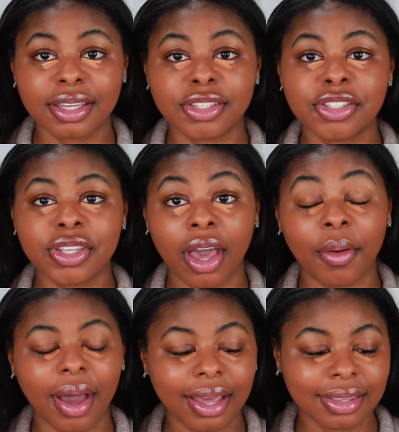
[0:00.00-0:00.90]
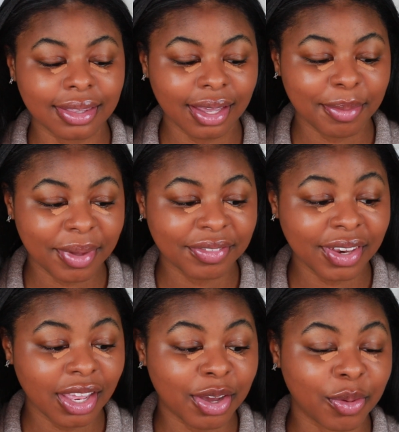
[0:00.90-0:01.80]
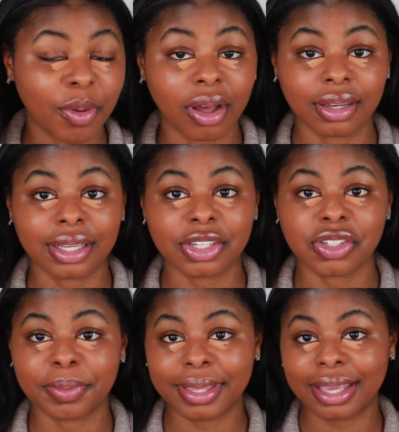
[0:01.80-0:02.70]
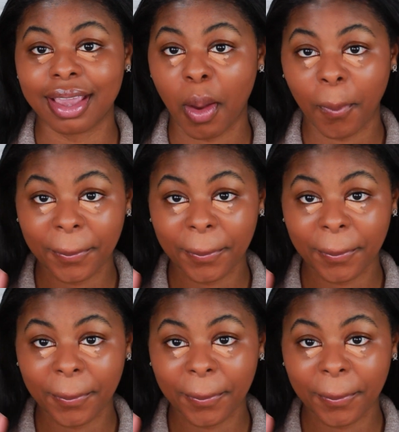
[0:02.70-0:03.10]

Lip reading: So, I think my video quality should be...